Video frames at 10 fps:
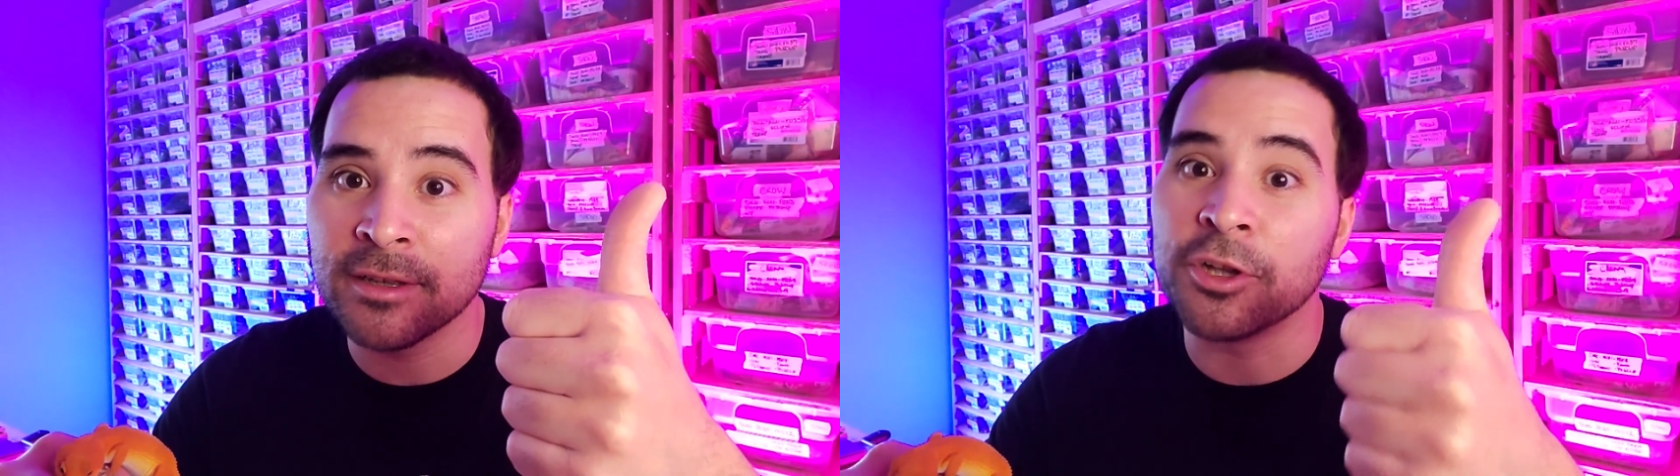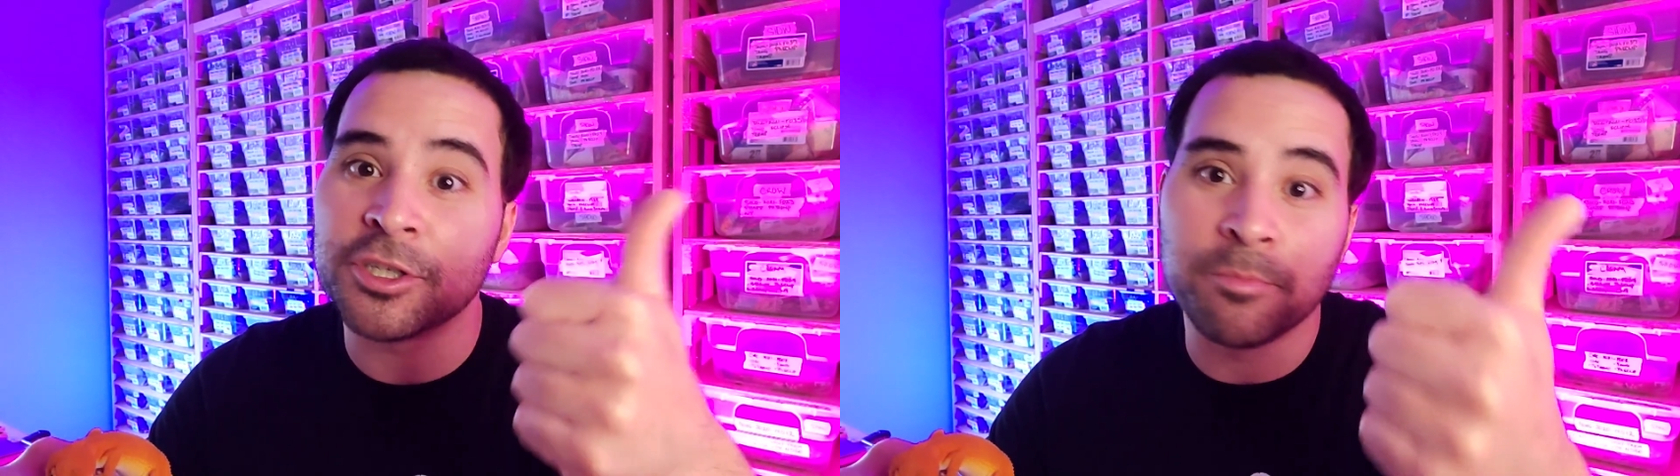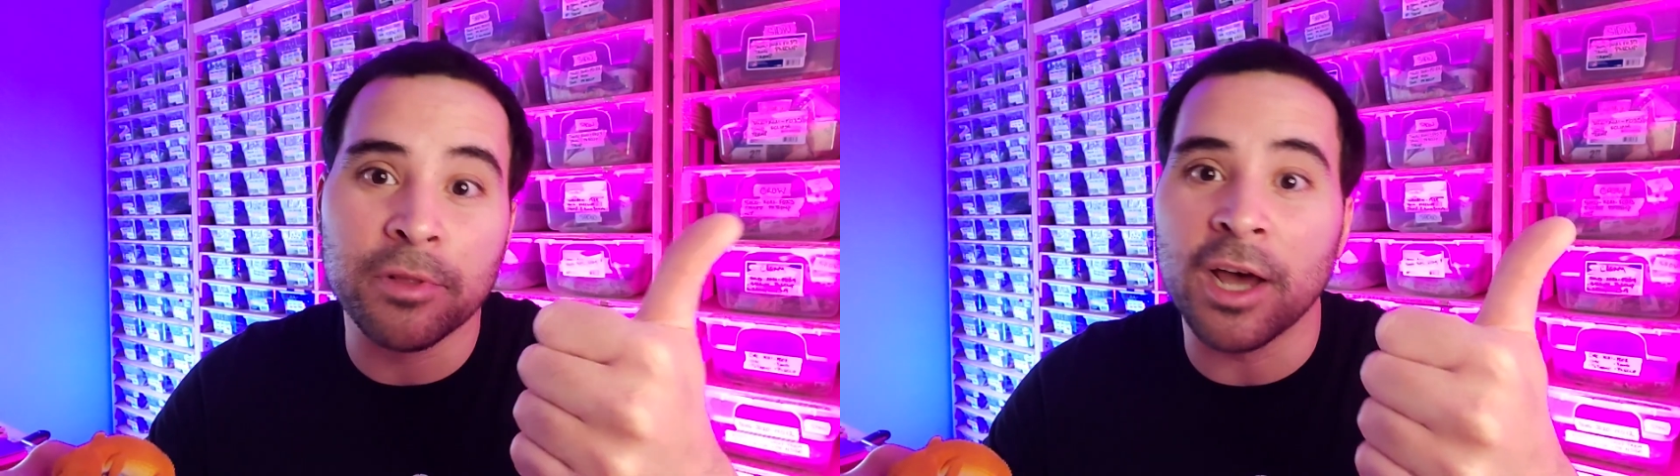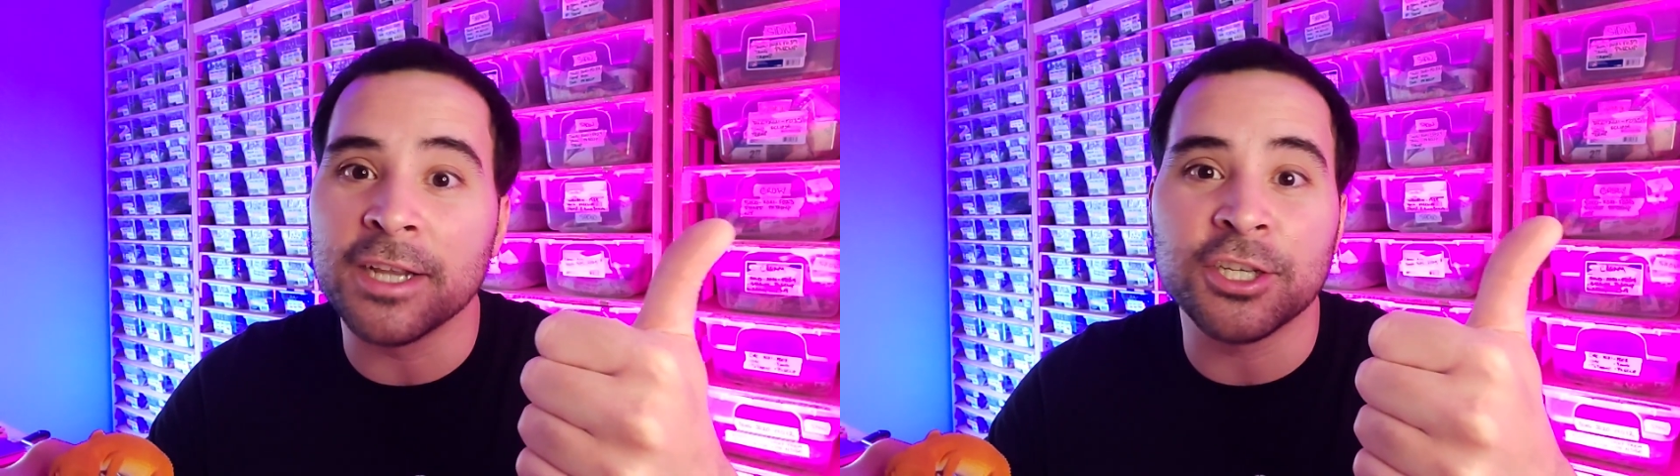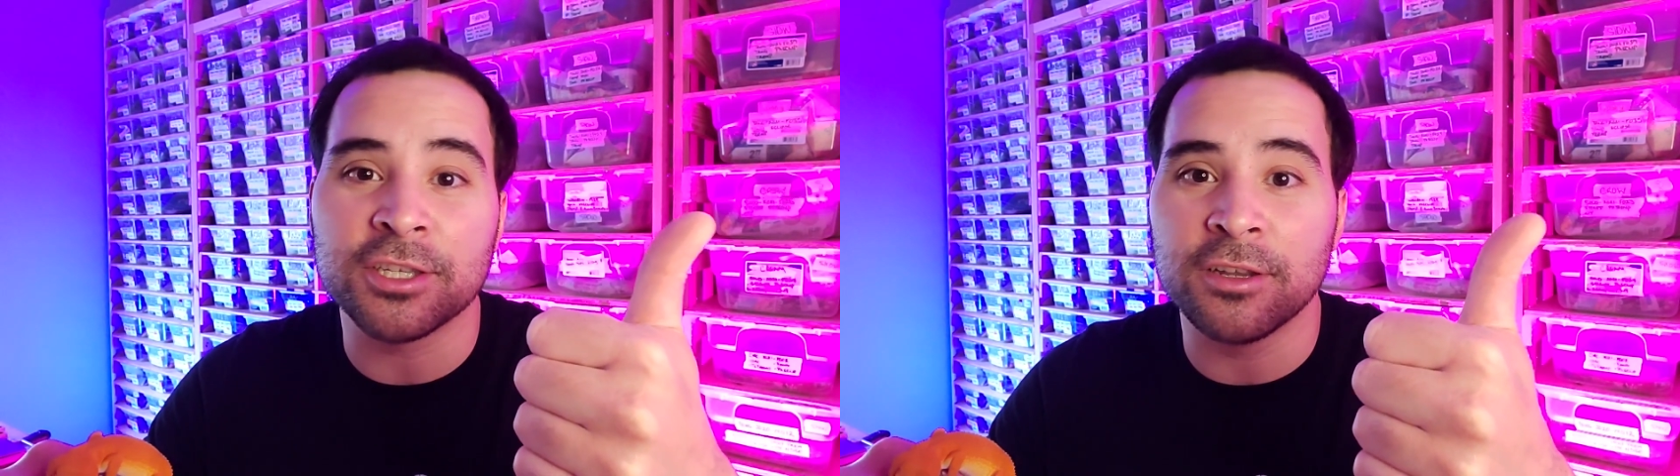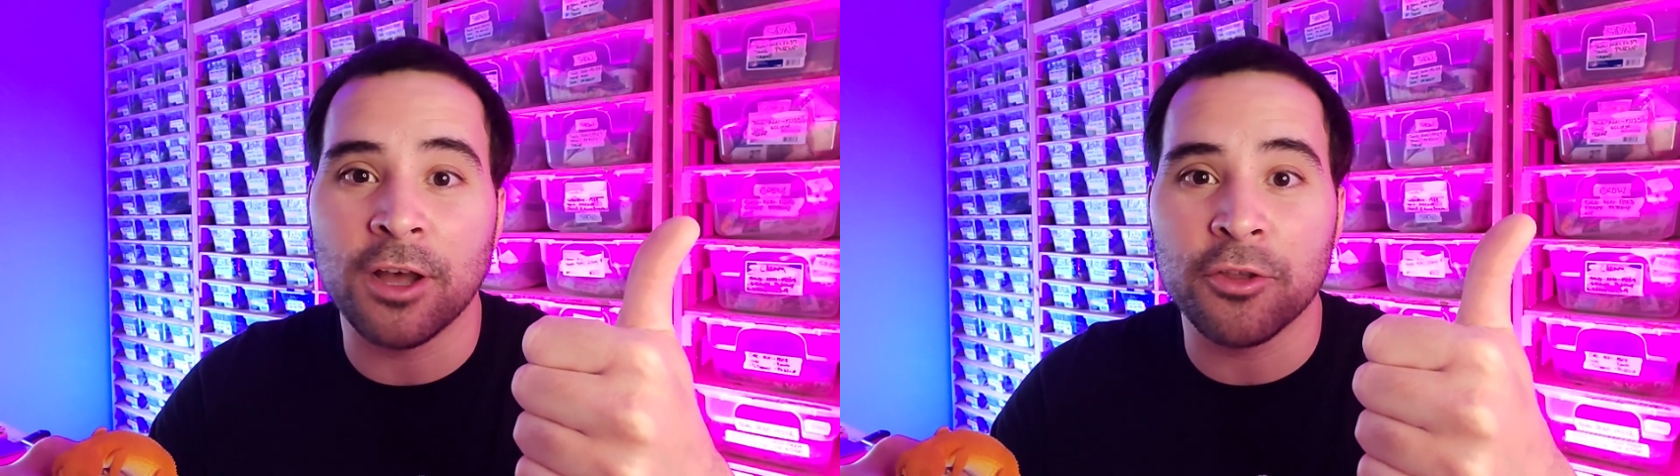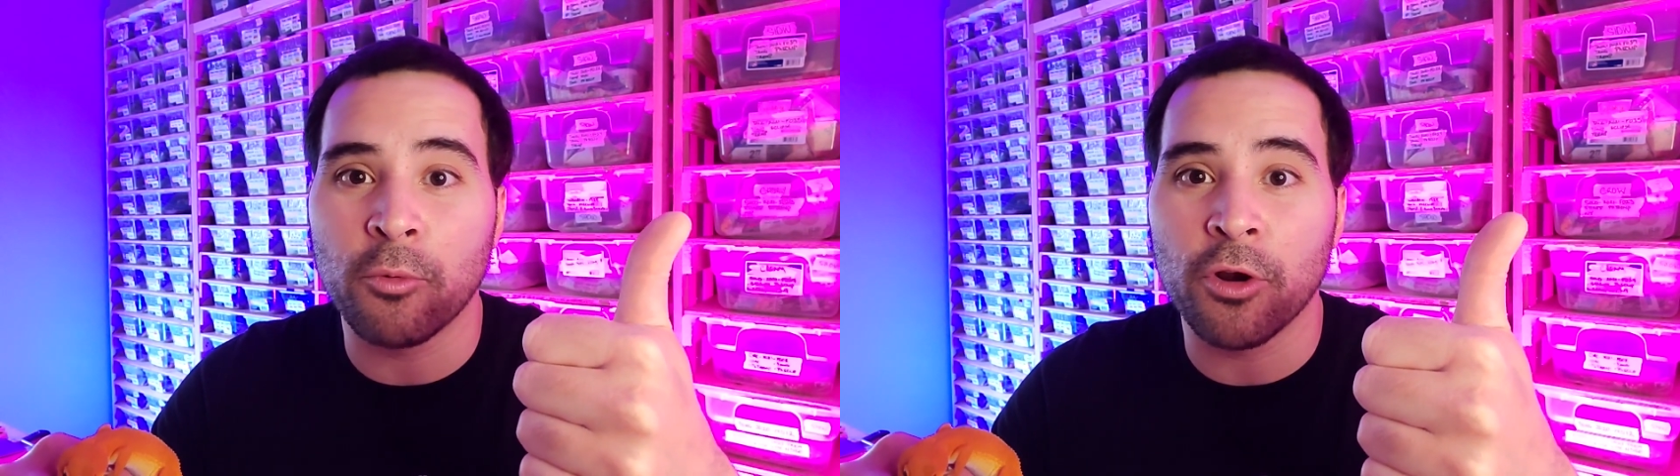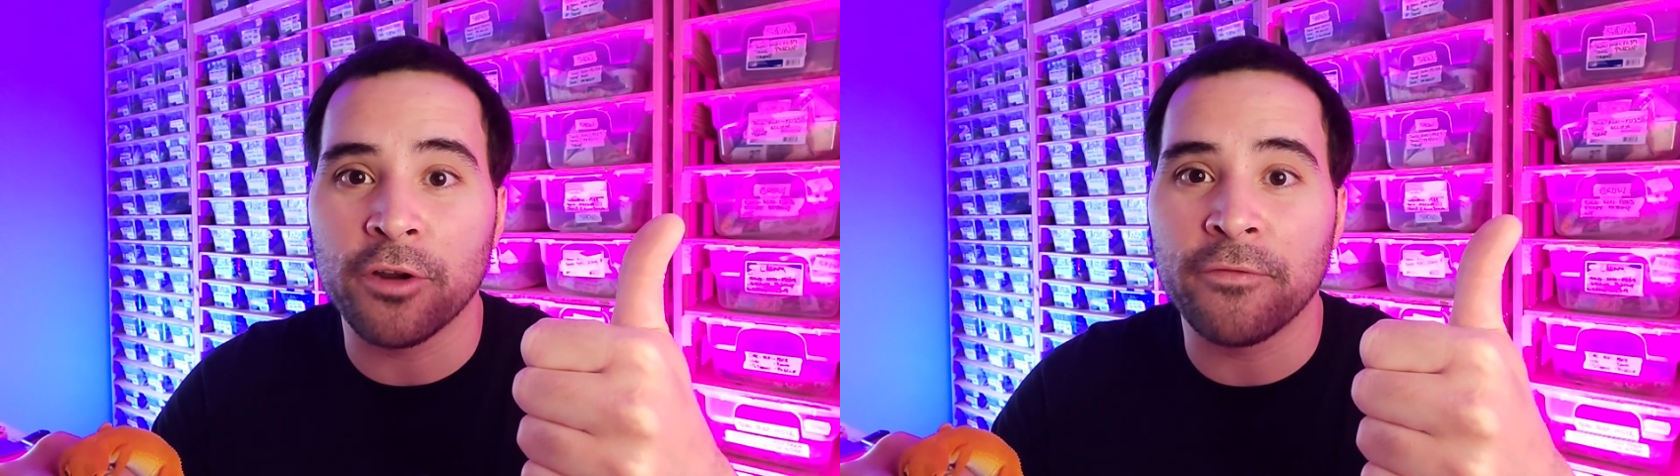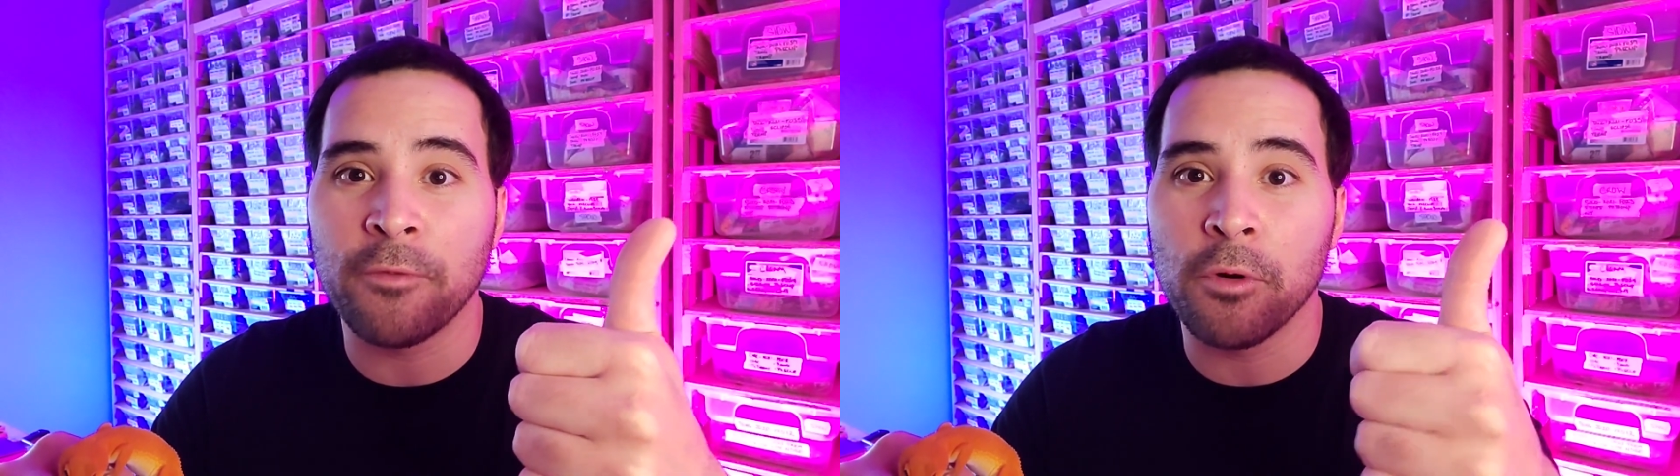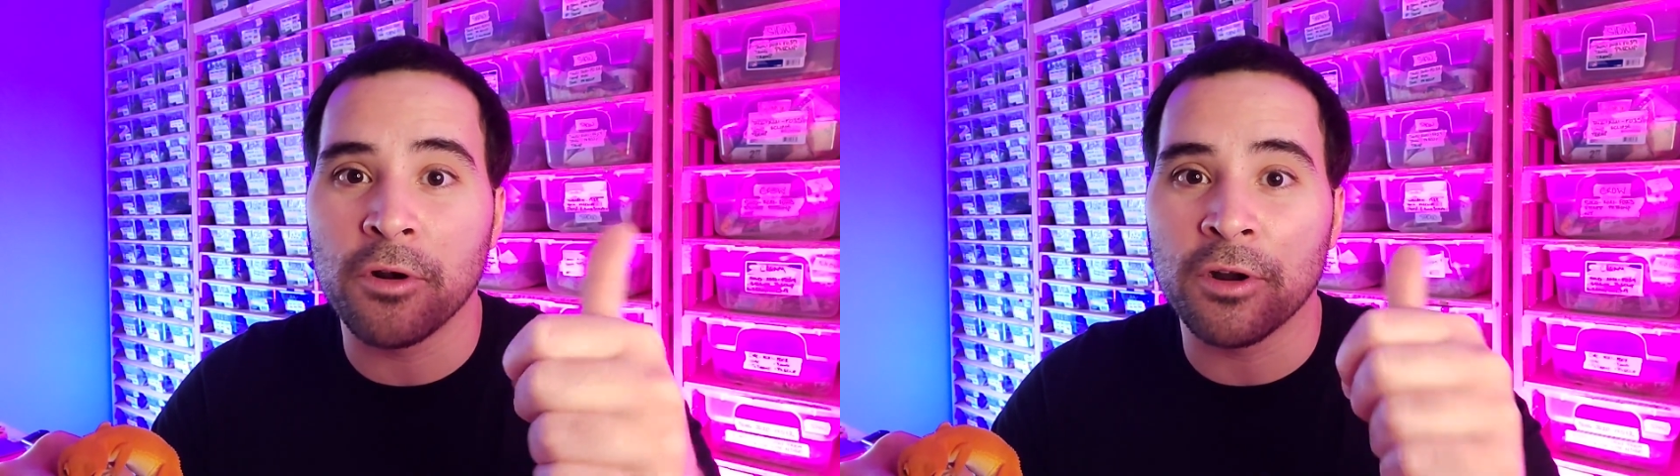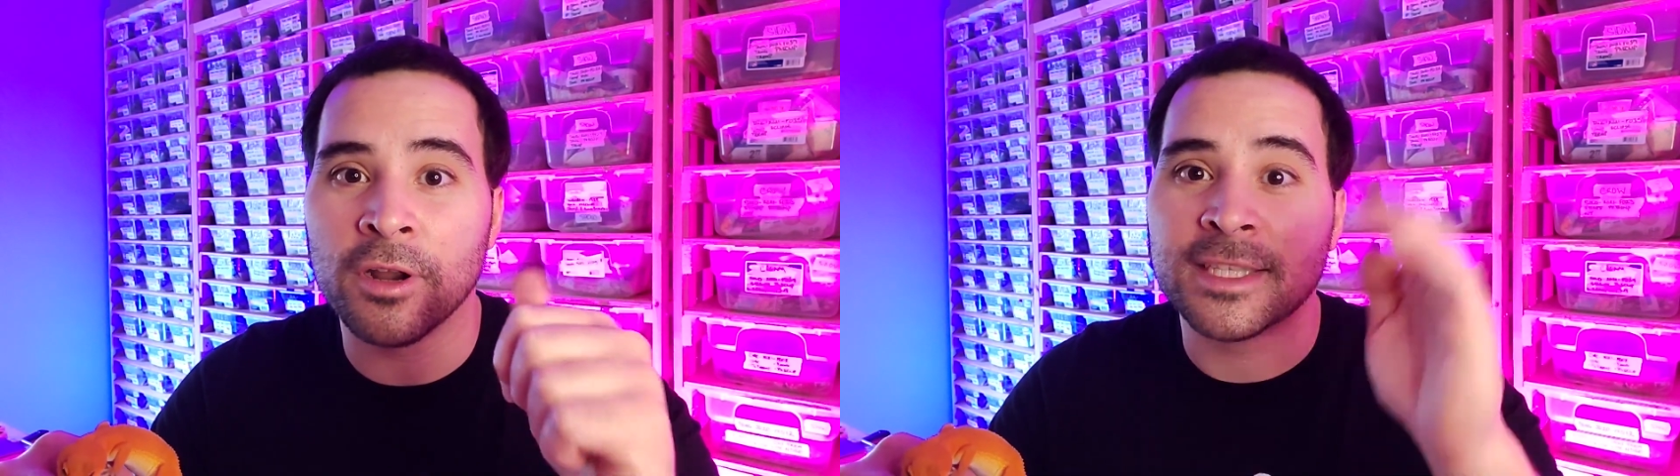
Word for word: which blood is just another word for